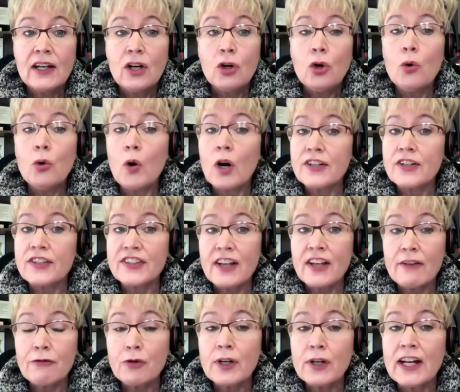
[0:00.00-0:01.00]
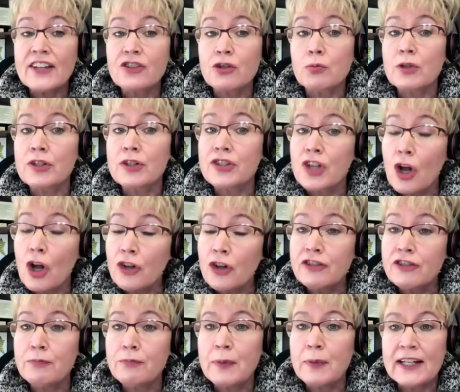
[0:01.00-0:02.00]
who are suffering as a result
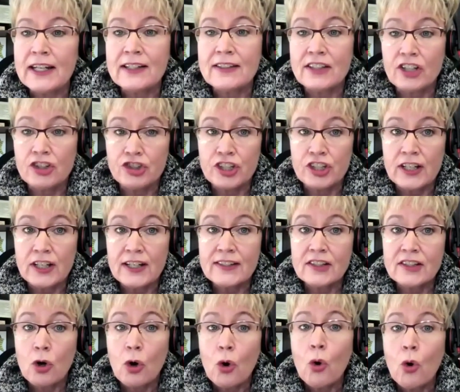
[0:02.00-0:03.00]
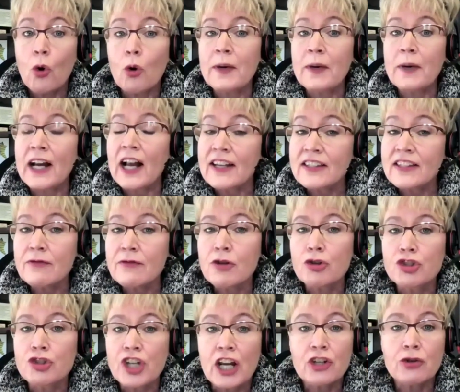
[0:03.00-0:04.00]
of being Indigenous or because of their
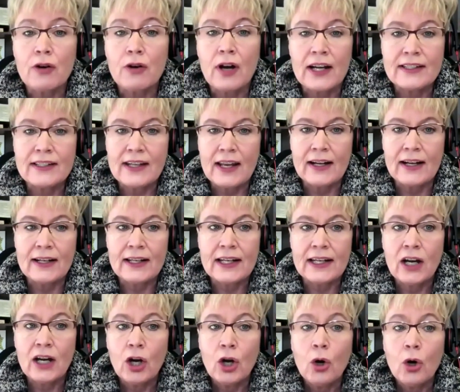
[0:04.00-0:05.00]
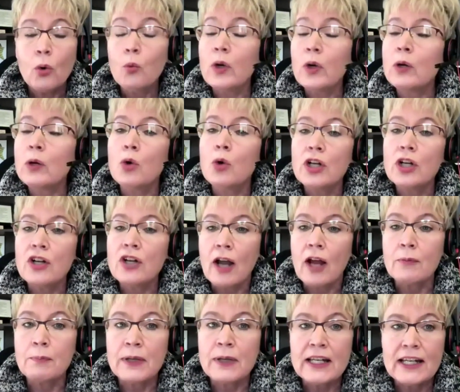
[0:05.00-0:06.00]
gender identity, we would
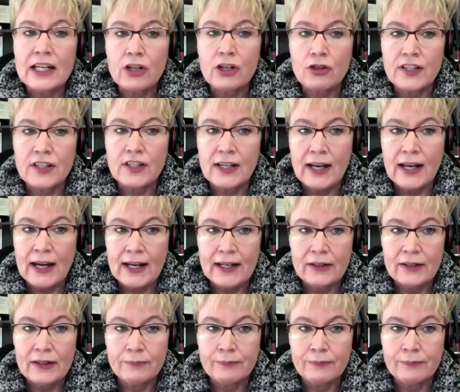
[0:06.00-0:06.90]
not be here today.